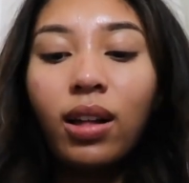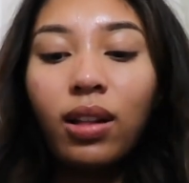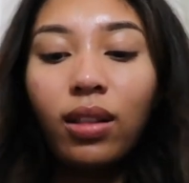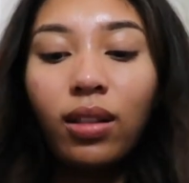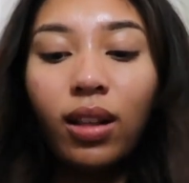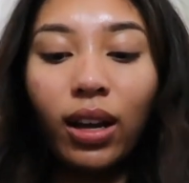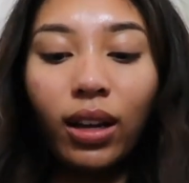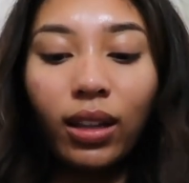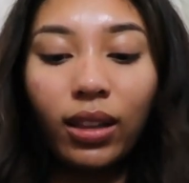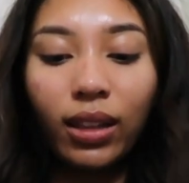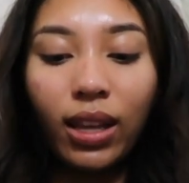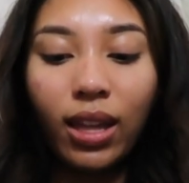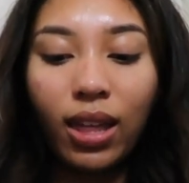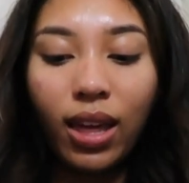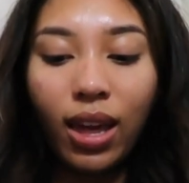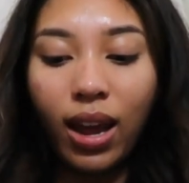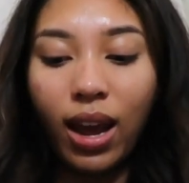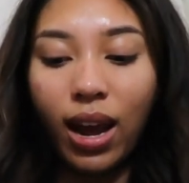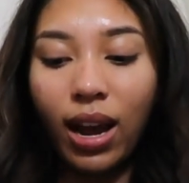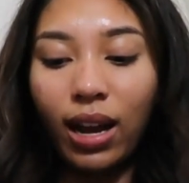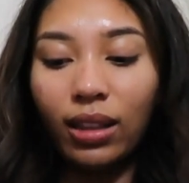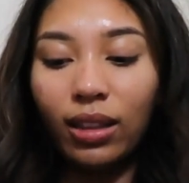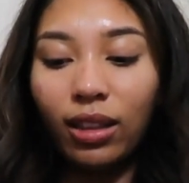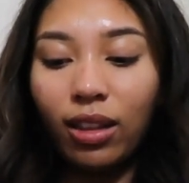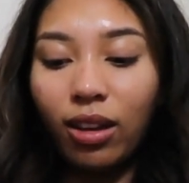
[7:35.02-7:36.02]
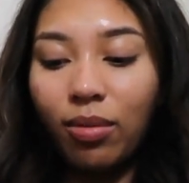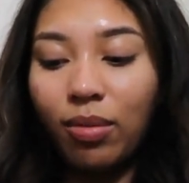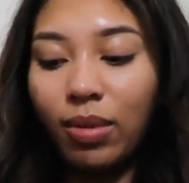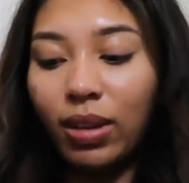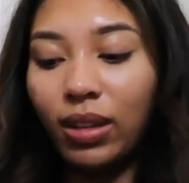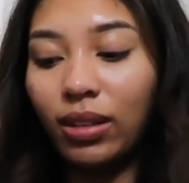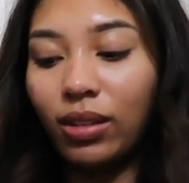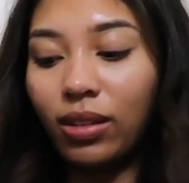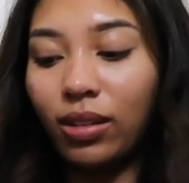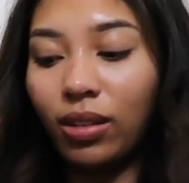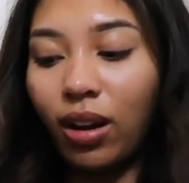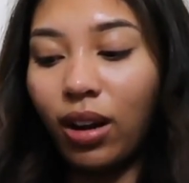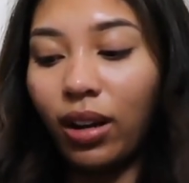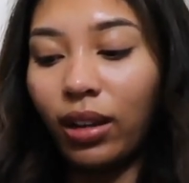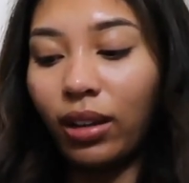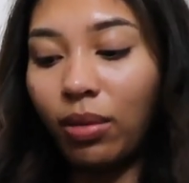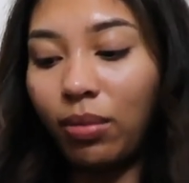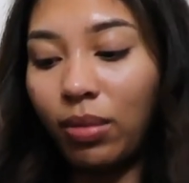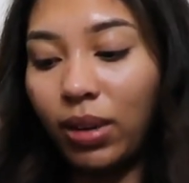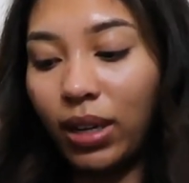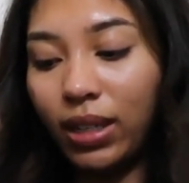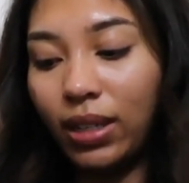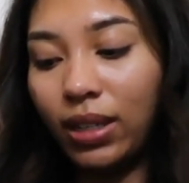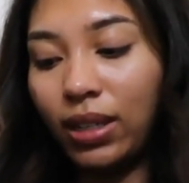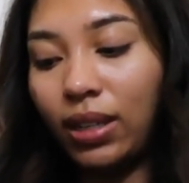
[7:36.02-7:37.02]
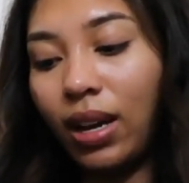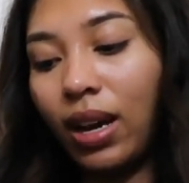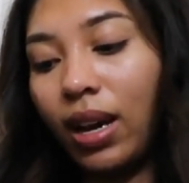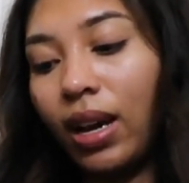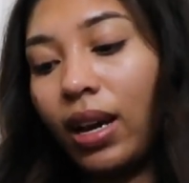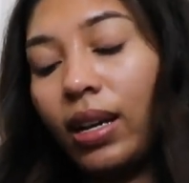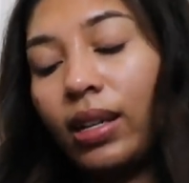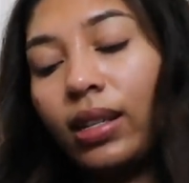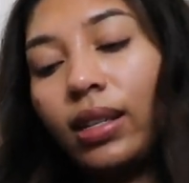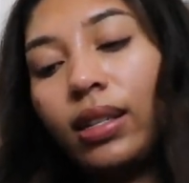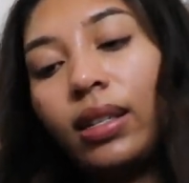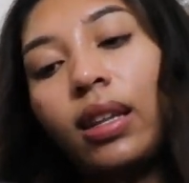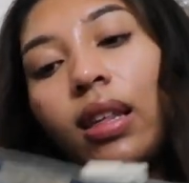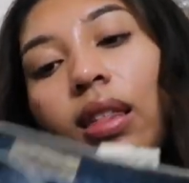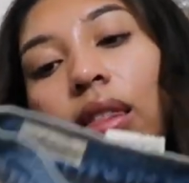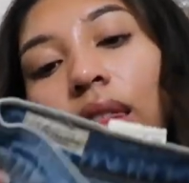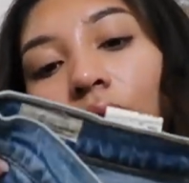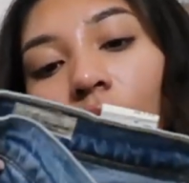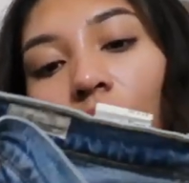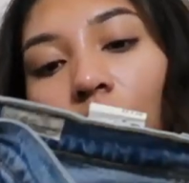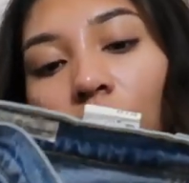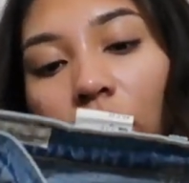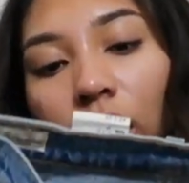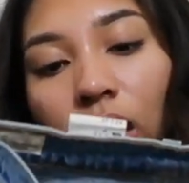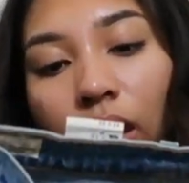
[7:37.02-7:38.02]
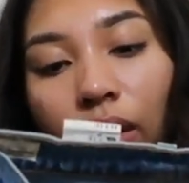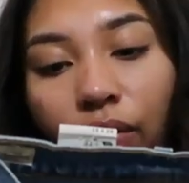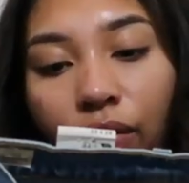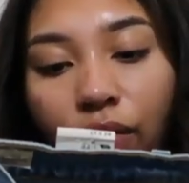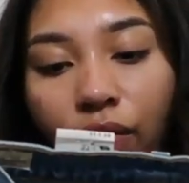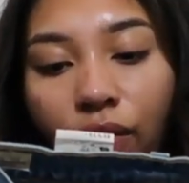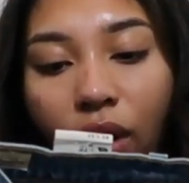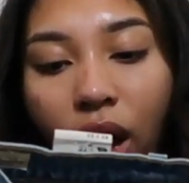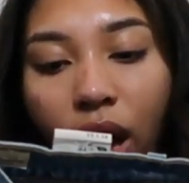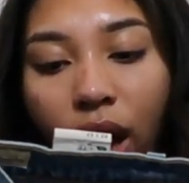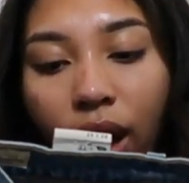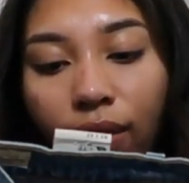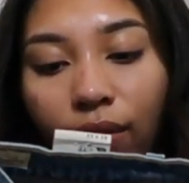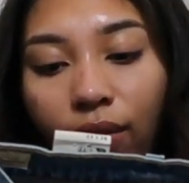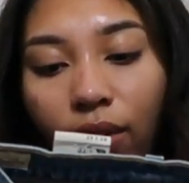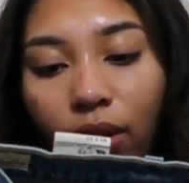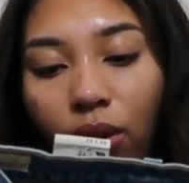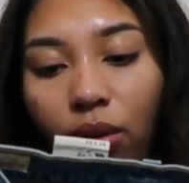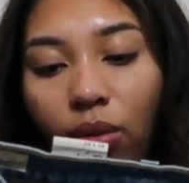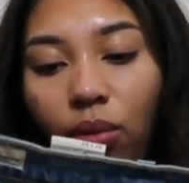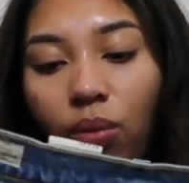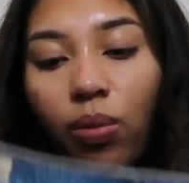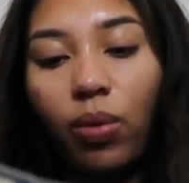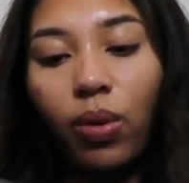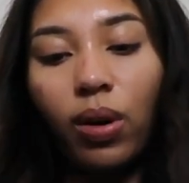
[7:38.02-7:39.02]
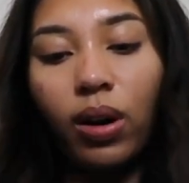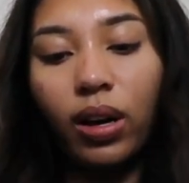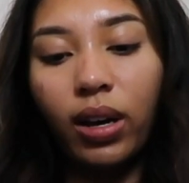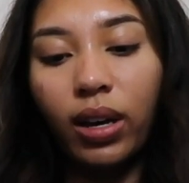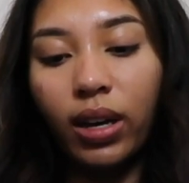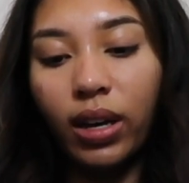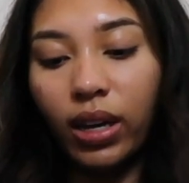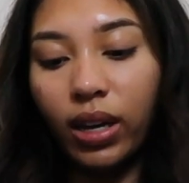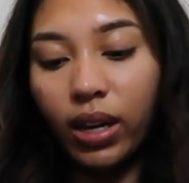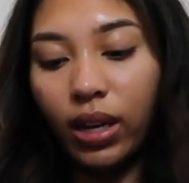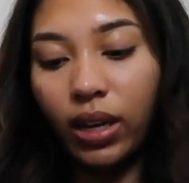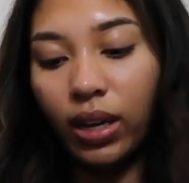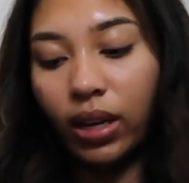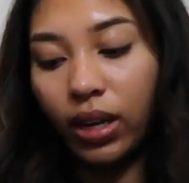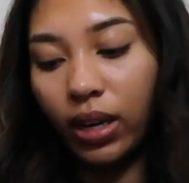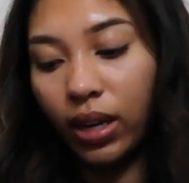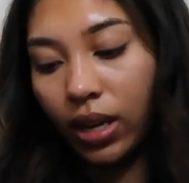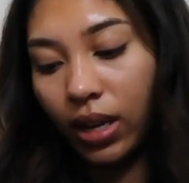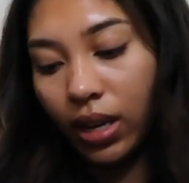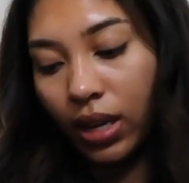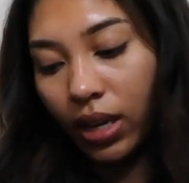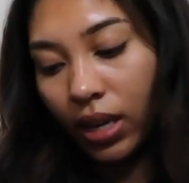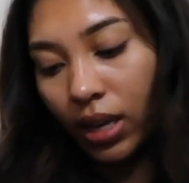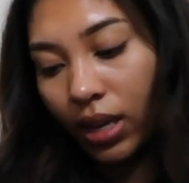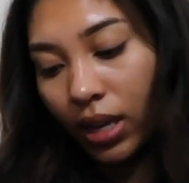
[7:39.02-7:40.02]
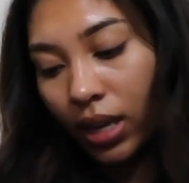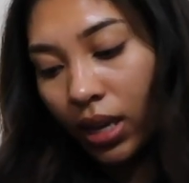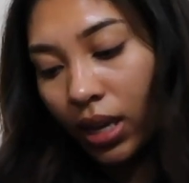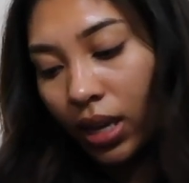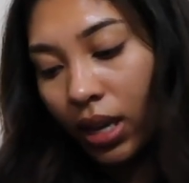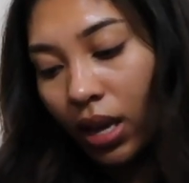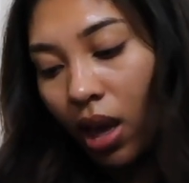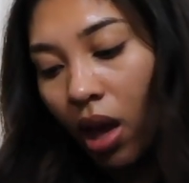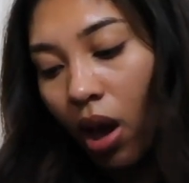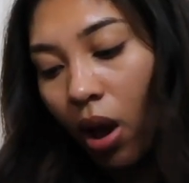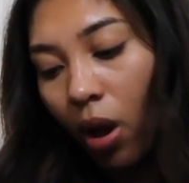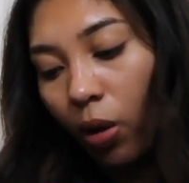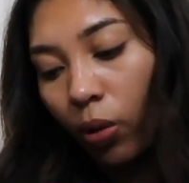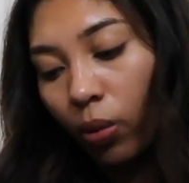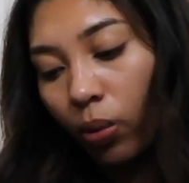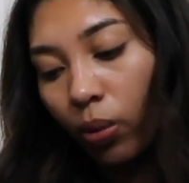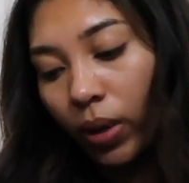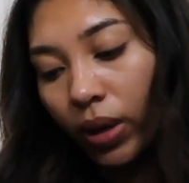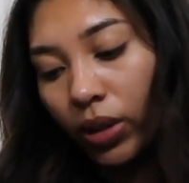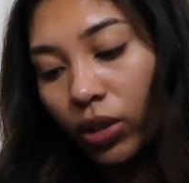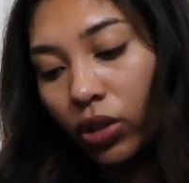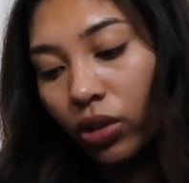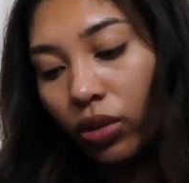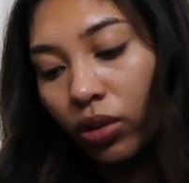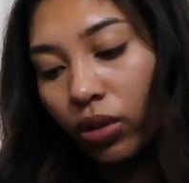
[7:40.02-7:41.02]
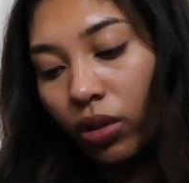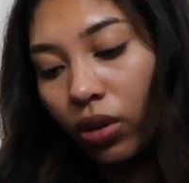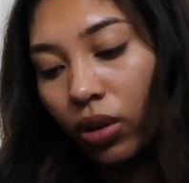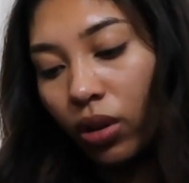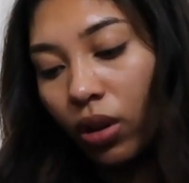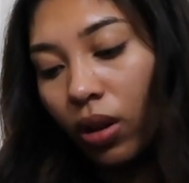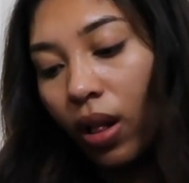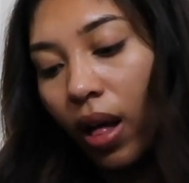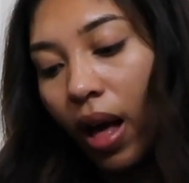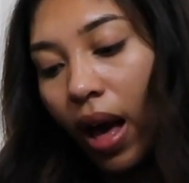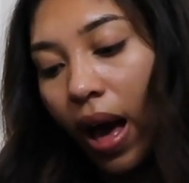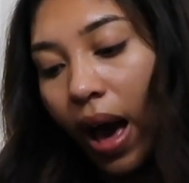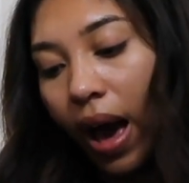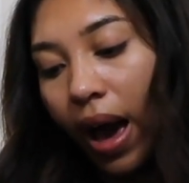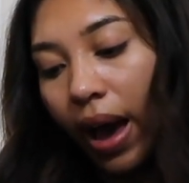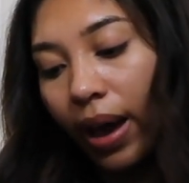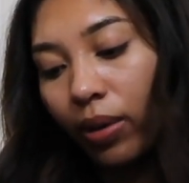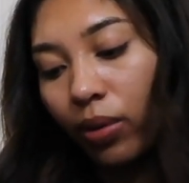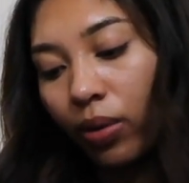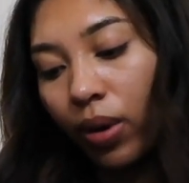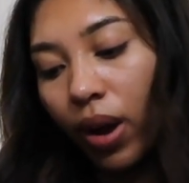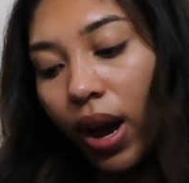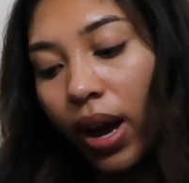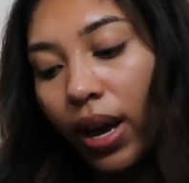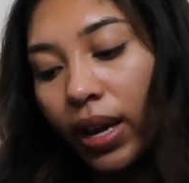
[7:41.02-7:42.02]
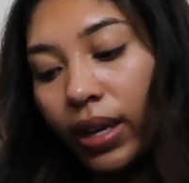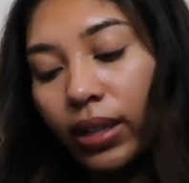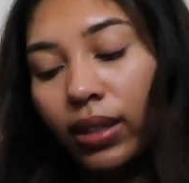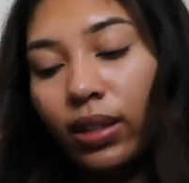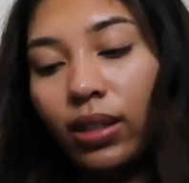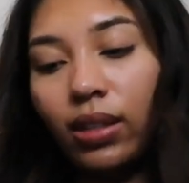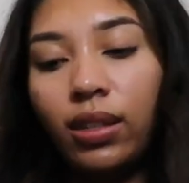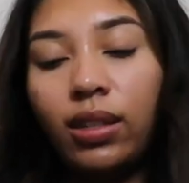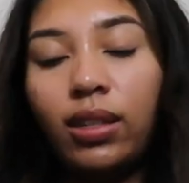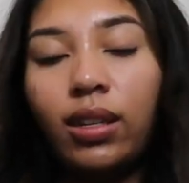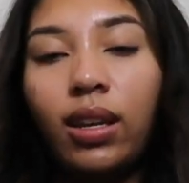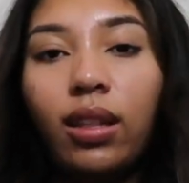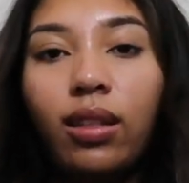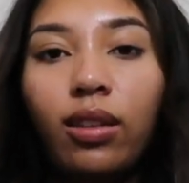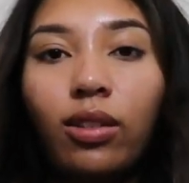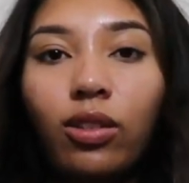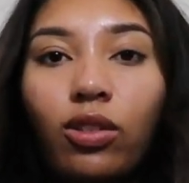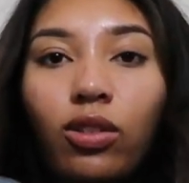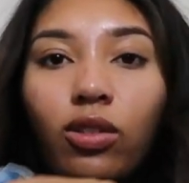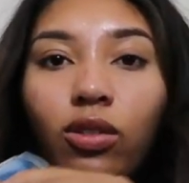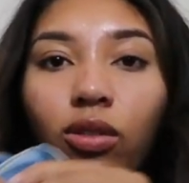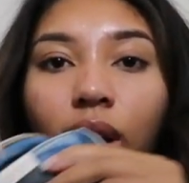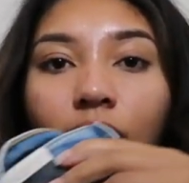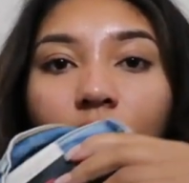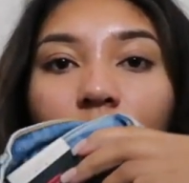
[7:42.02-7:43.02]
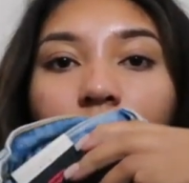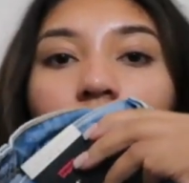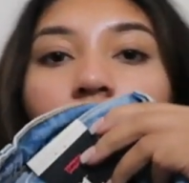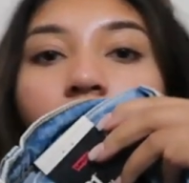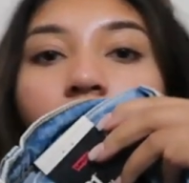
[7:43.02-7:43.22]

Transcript: luckily they had them in stock in my size they're the 501 original high rise in the straight